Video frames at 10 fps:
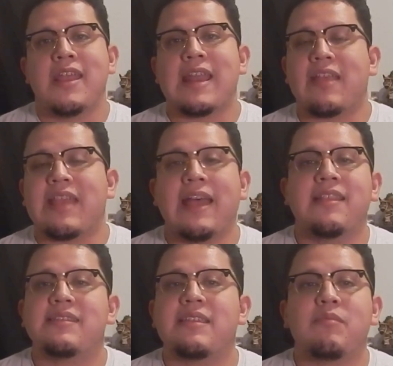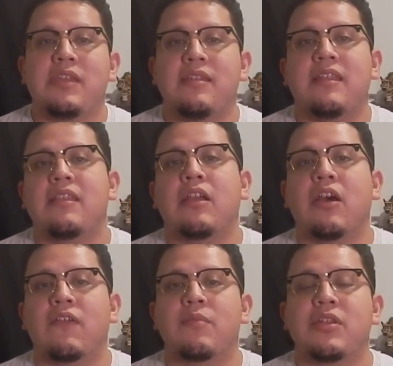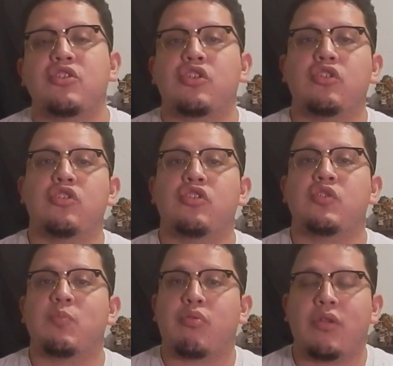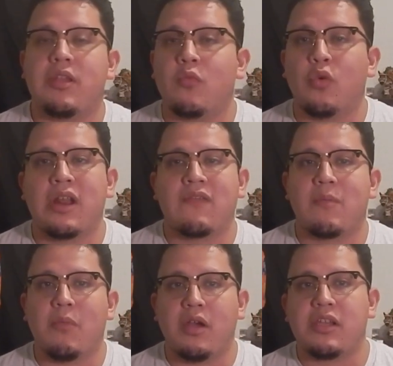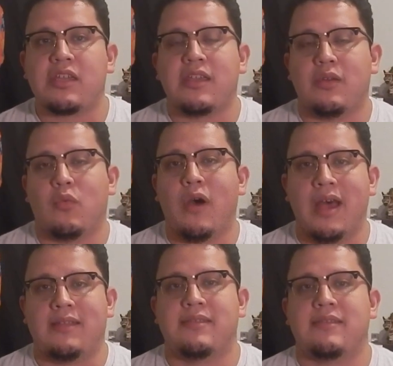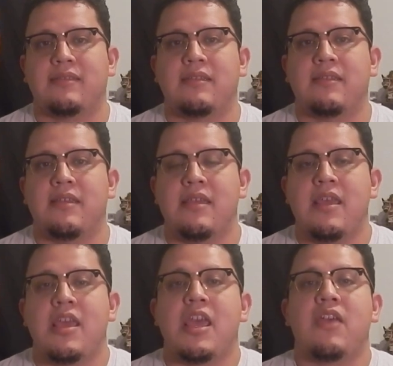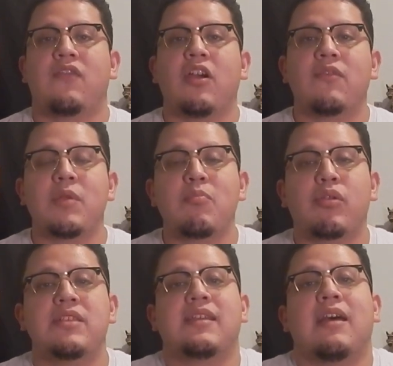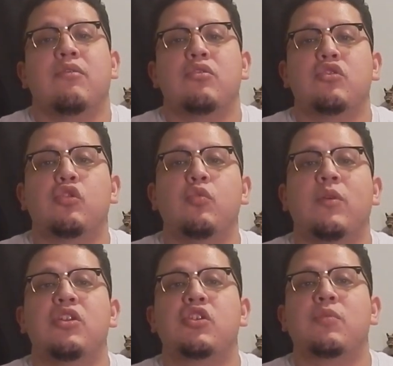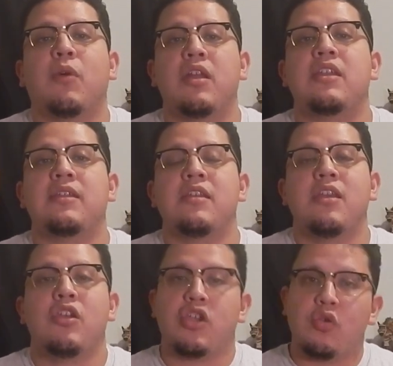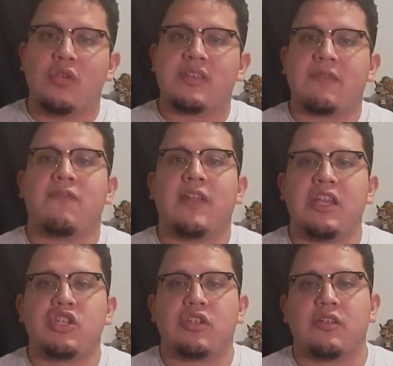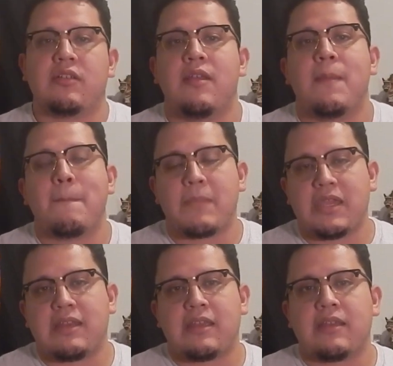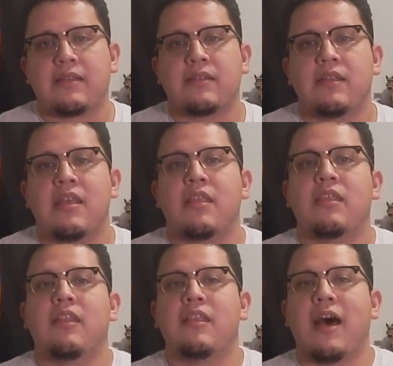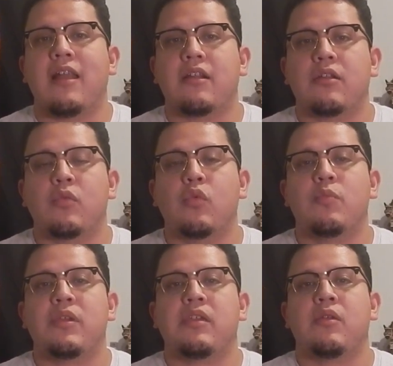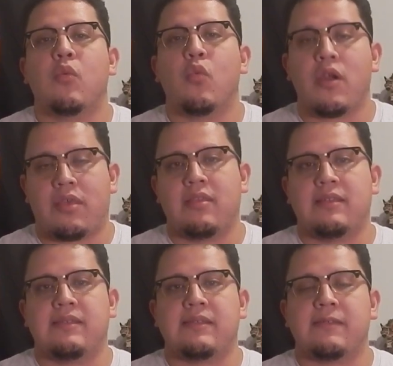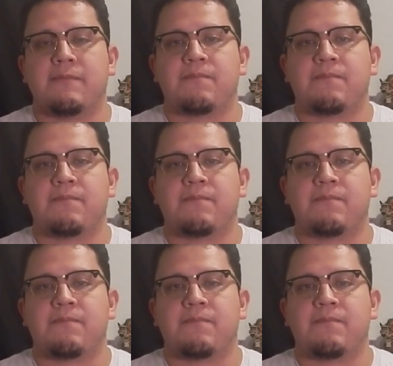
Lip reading: Now, that doesn't mean that the government should just print whatever money it wants. If government prints out too much money, you risk inflation, meaning the dollar would be worthless.